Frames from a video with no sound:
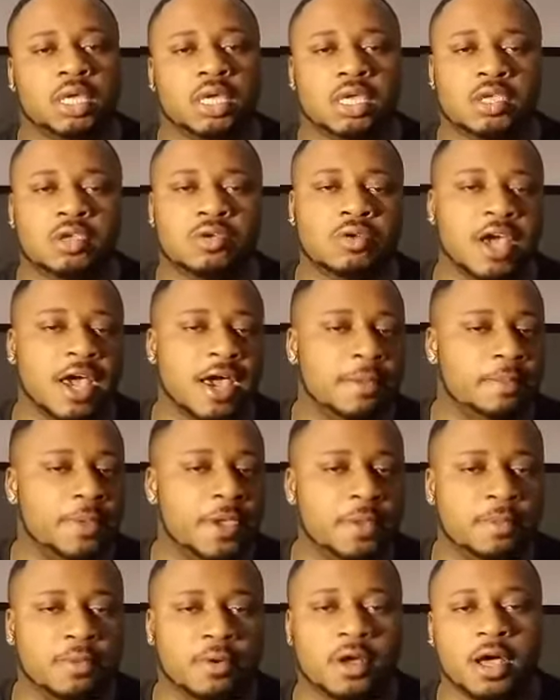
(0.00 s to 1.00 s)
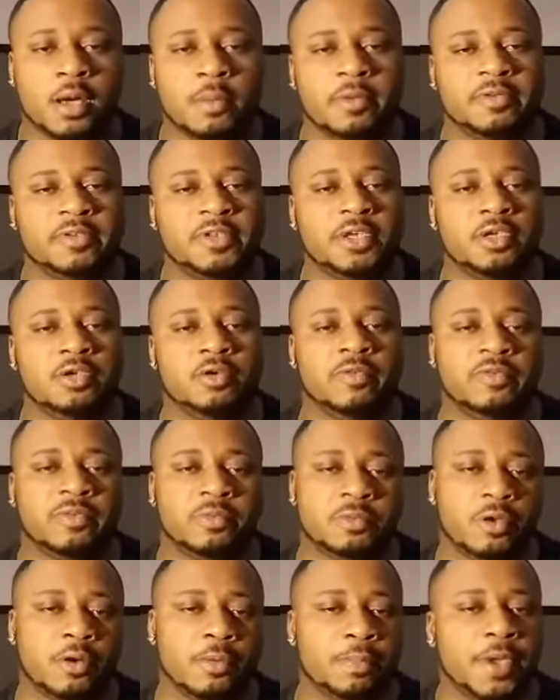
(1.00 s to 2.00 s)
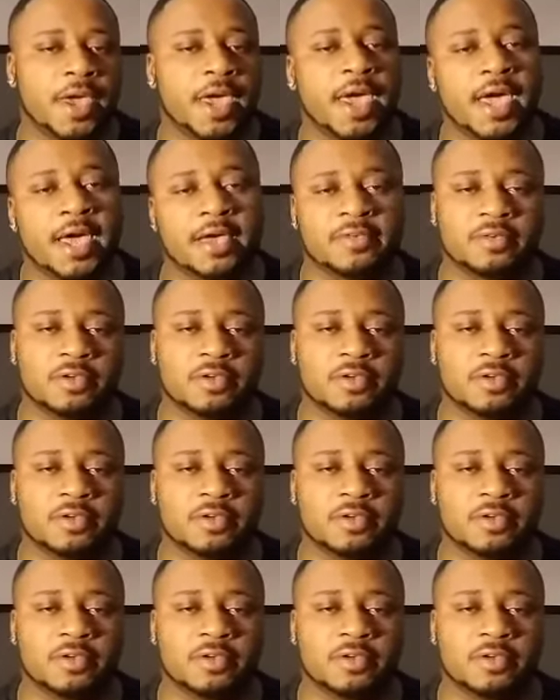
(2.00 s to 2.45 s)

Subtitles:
You got people coming to you from your past,